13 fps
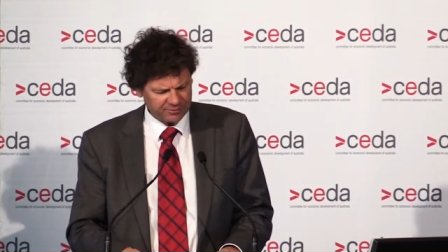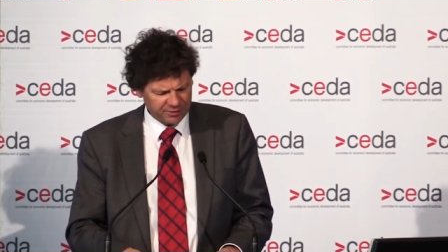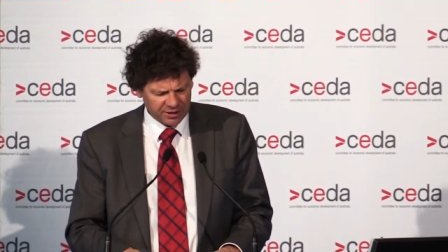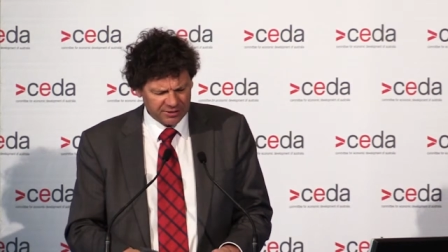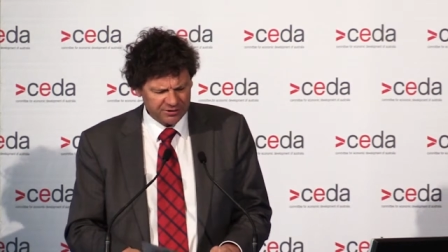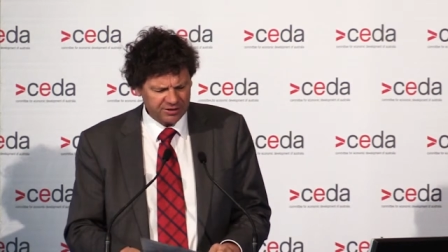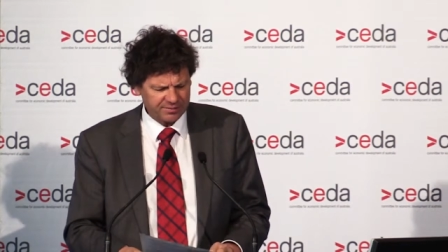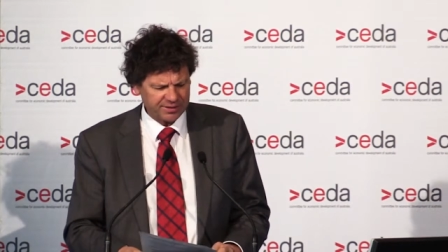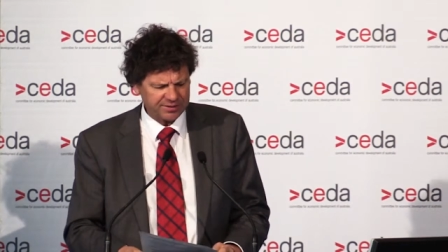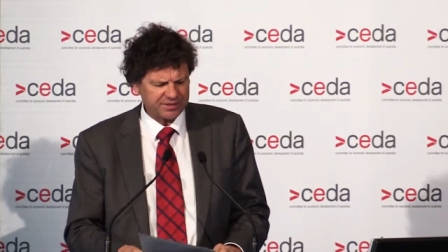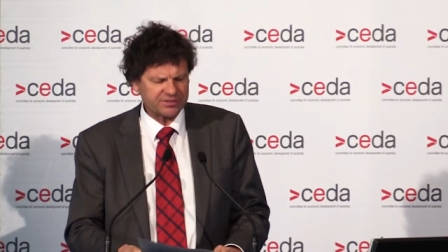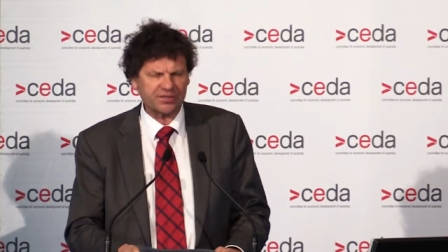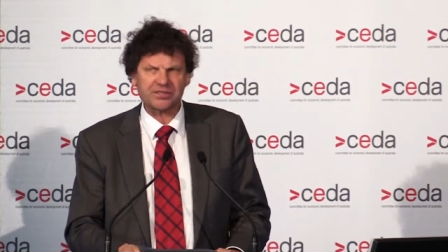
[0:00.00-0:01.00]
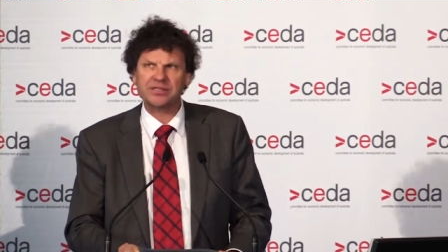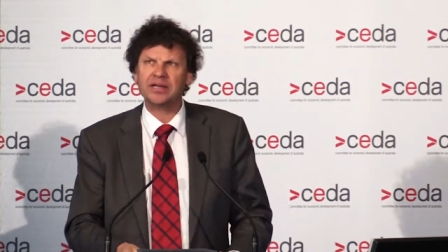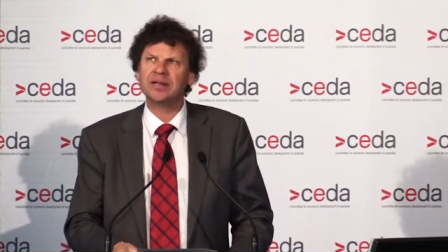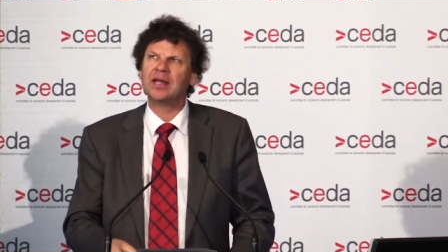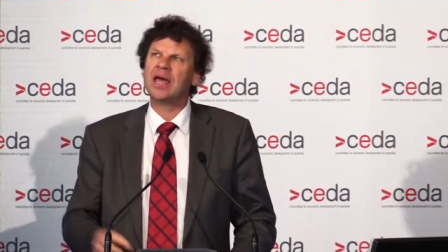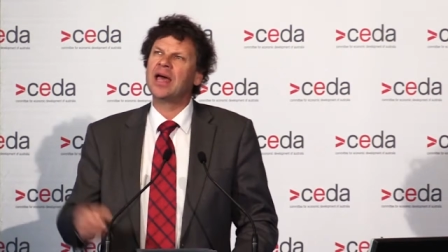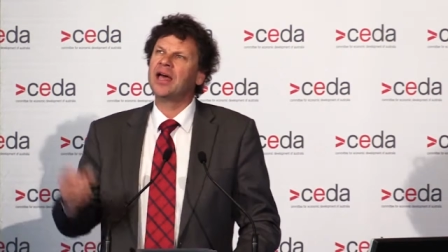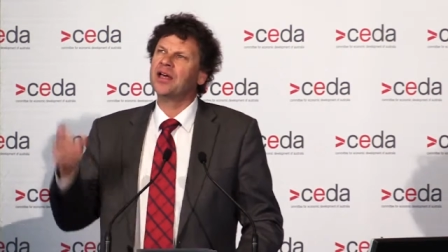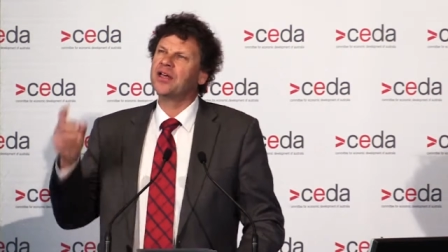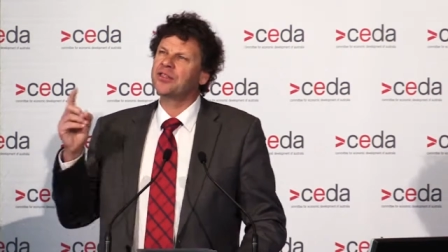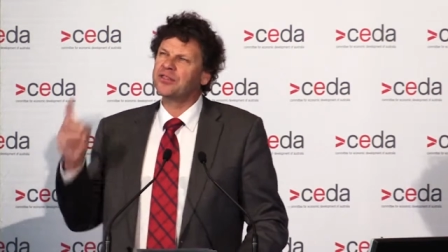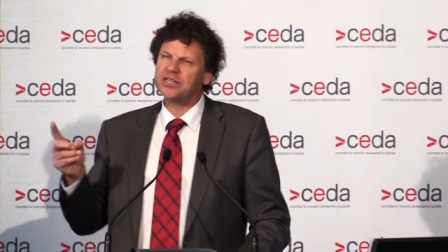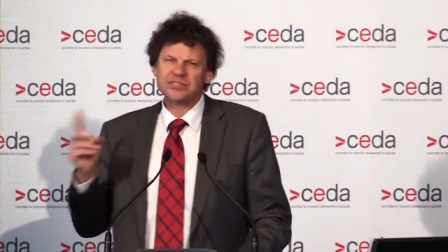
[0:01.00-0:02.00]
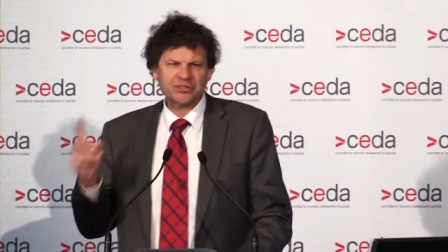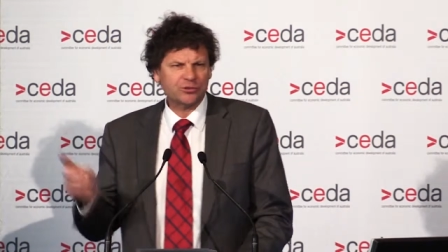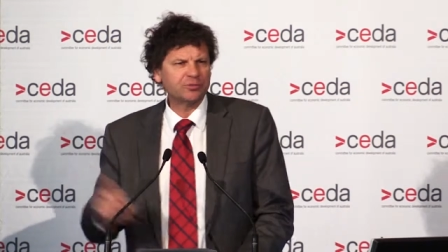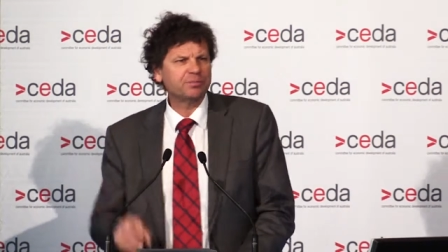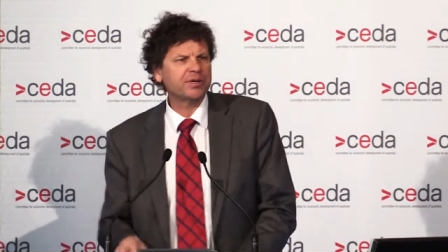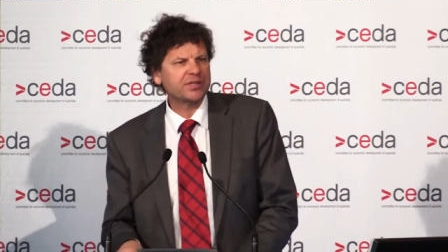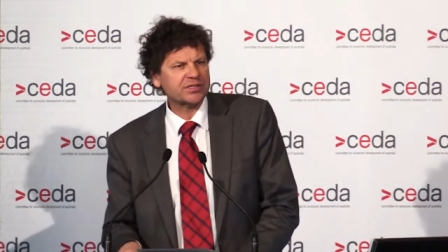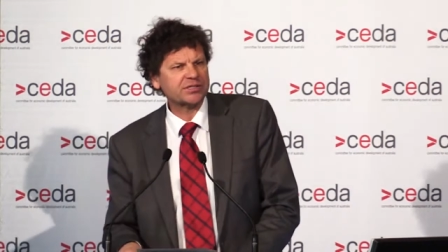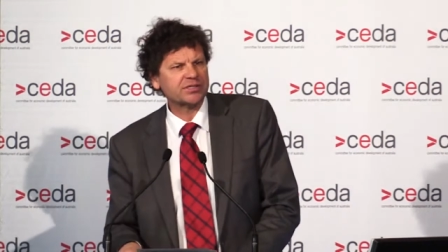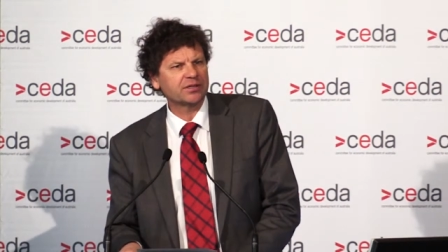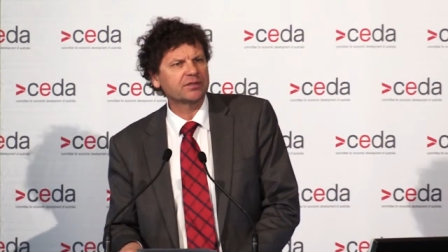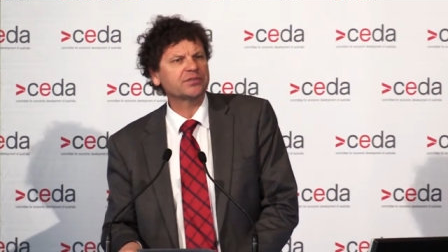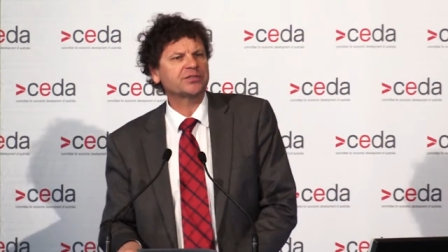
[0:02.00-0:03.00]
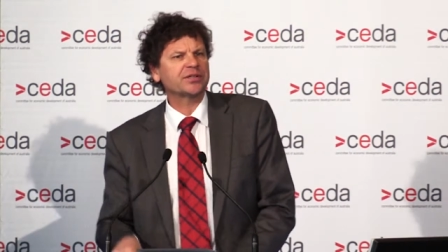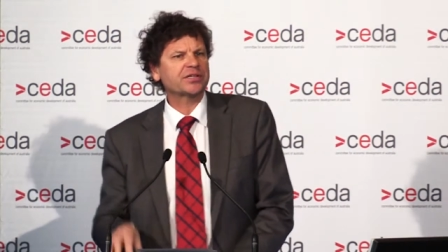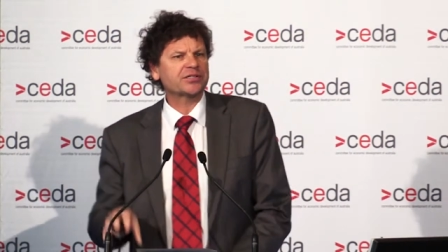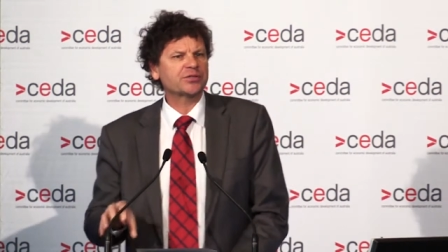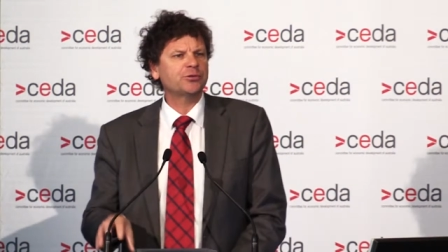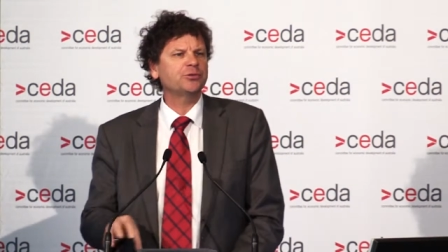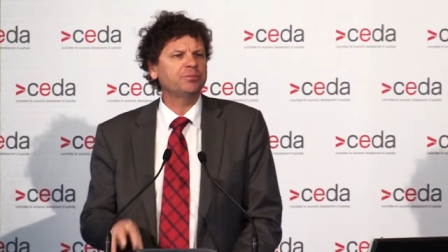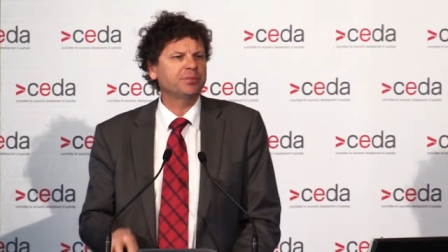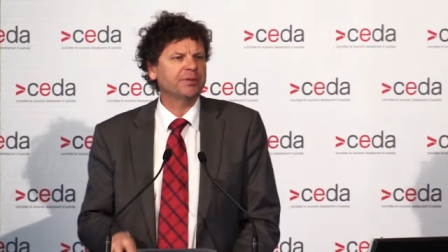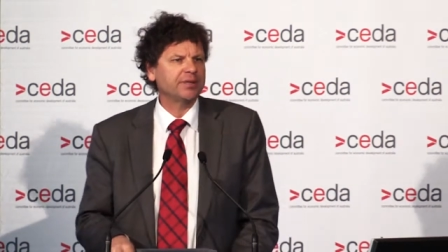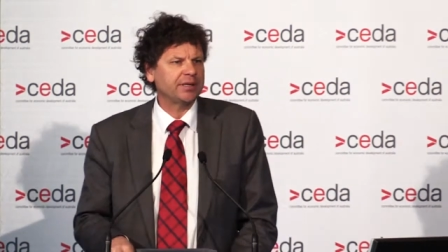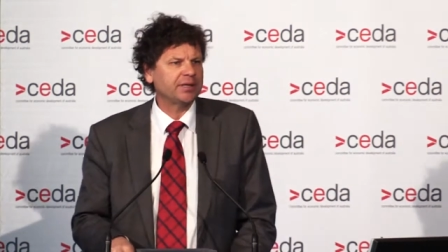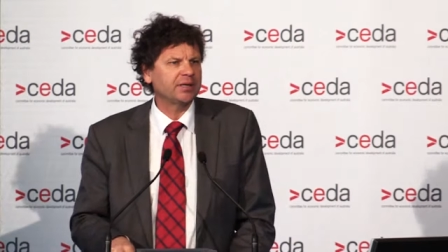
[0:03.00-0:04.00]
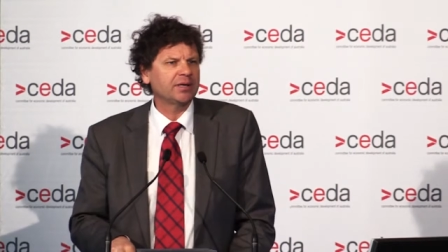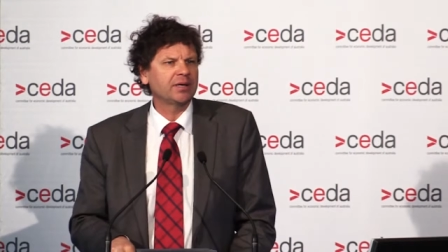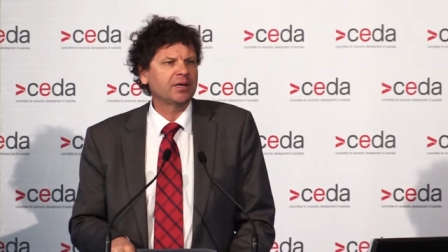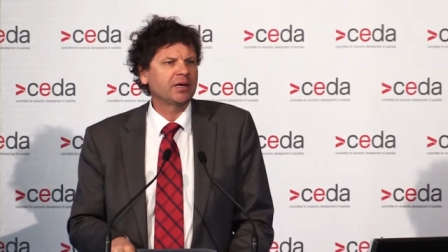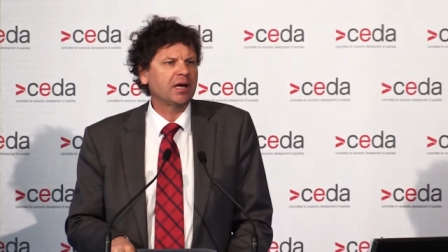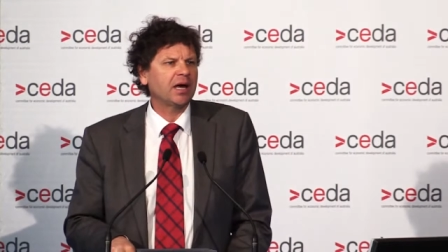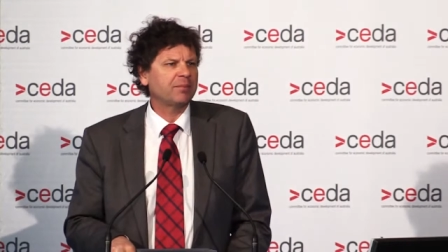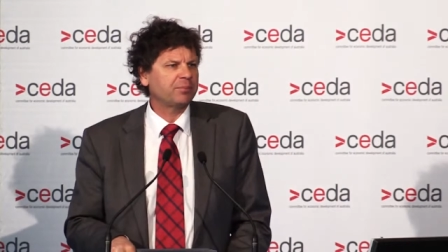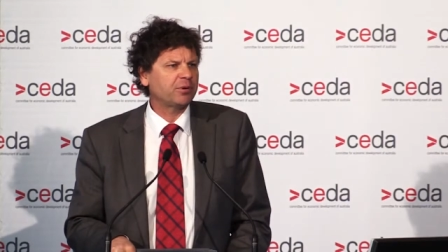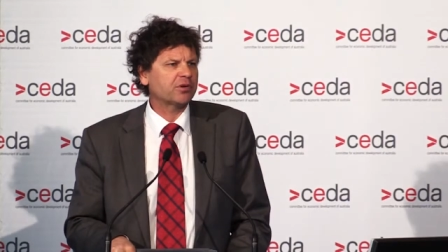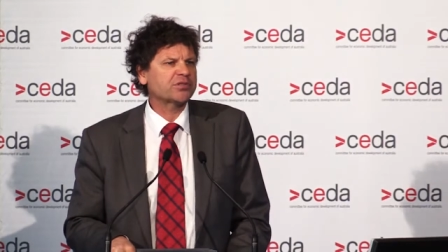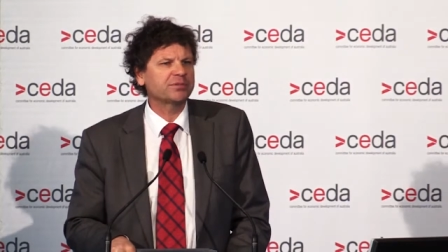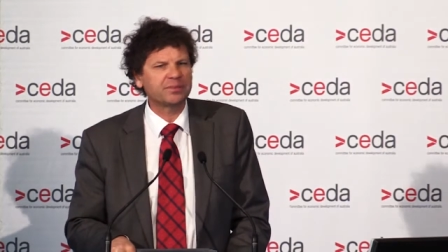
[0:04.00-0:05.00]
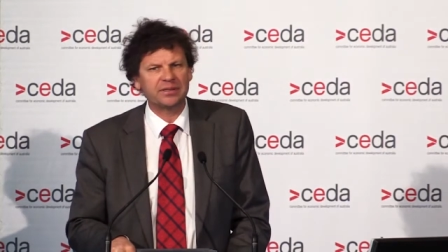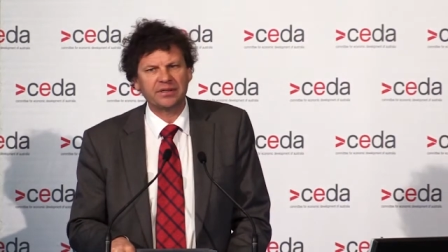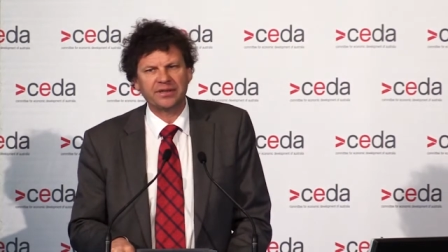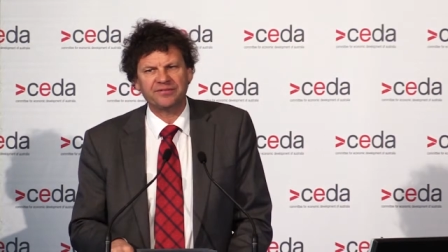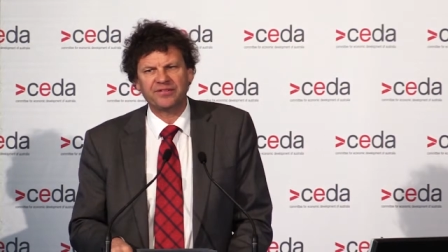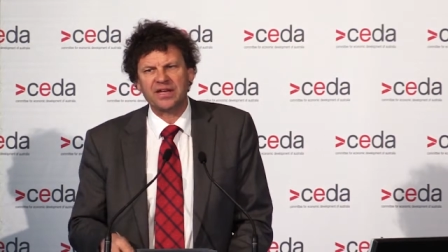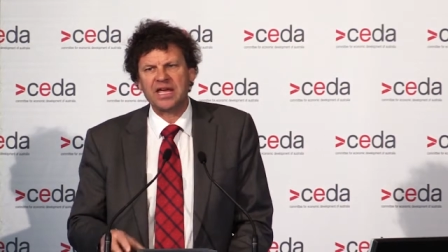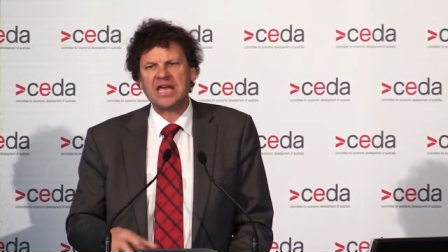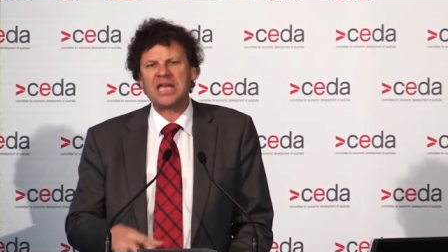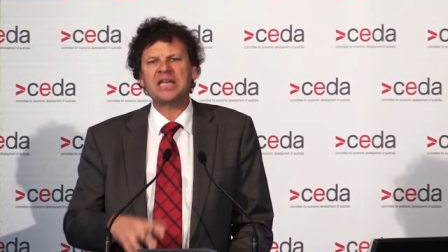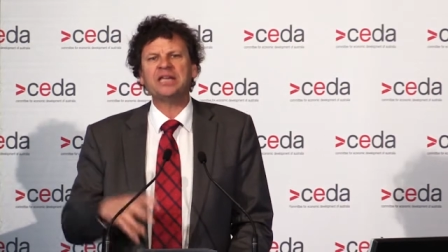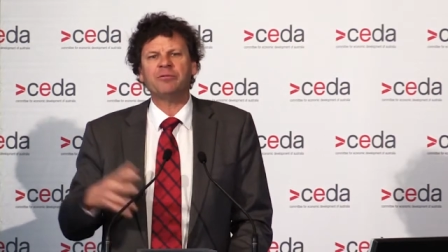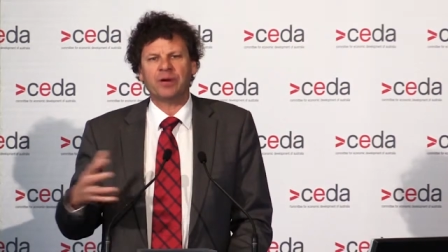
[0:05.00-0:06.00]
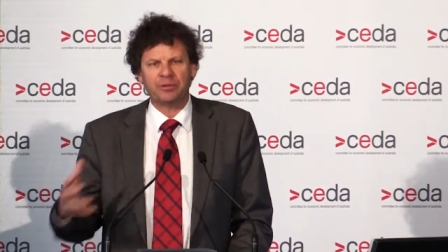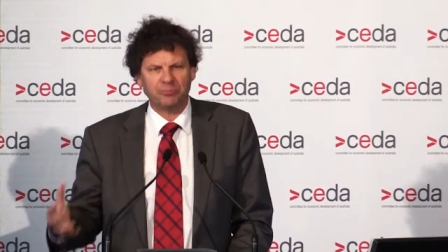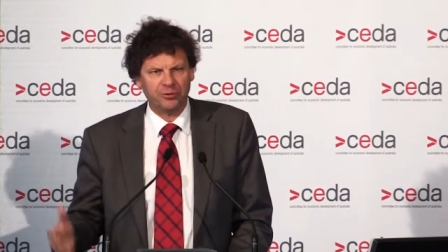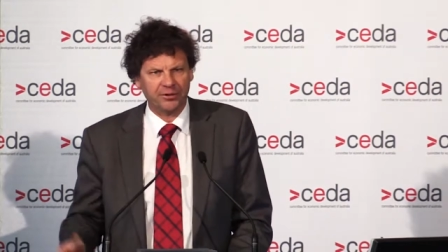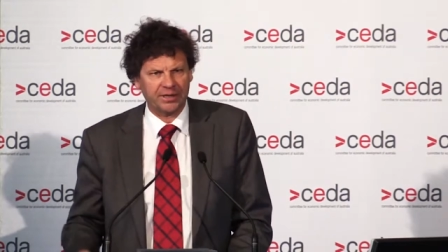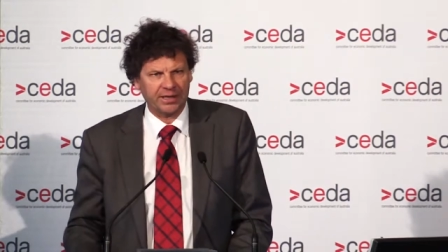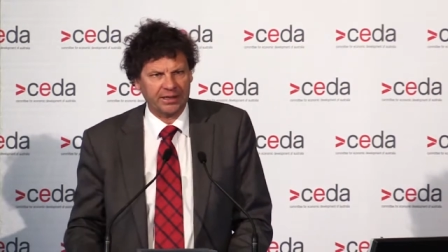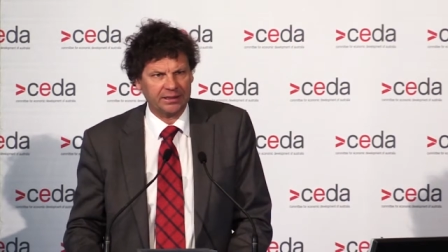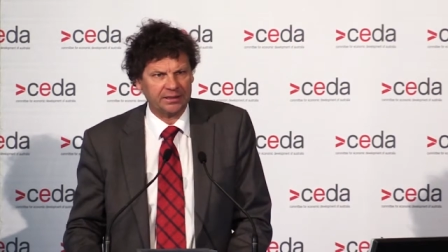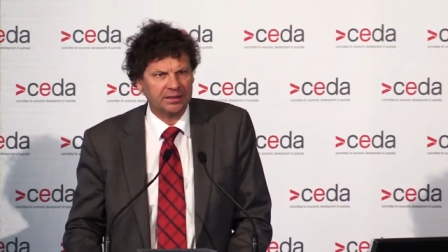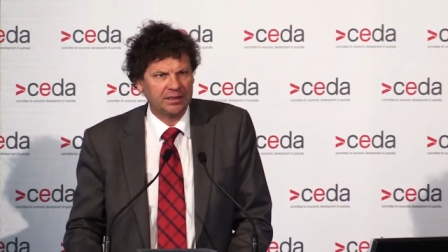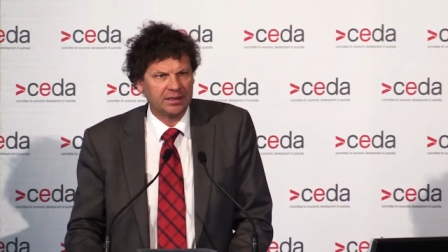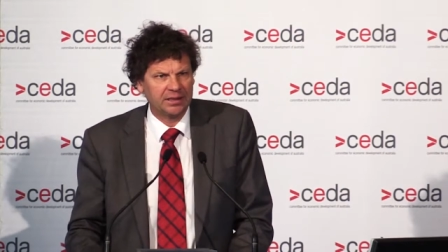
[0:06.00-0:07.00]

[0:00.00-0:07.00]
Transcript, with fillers: And when I heard about this, I said, this could be the solution. This could be a possibility for anyone working